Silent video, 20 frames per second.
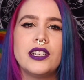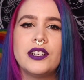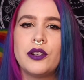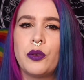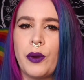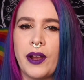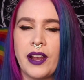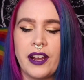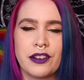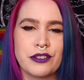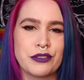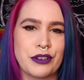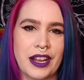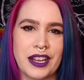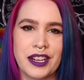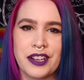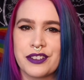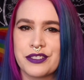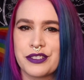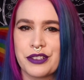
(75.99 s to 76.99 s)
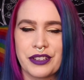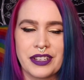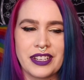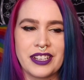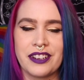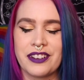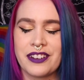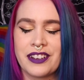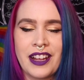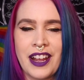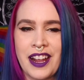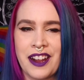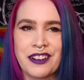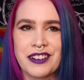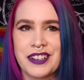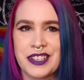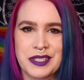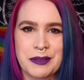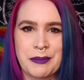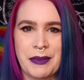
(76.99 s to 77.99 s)
wet hair, dry hair, dirty hair, it
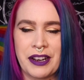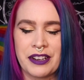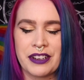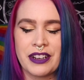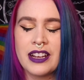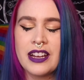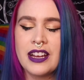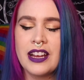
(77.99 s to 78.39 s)
doesn't matter.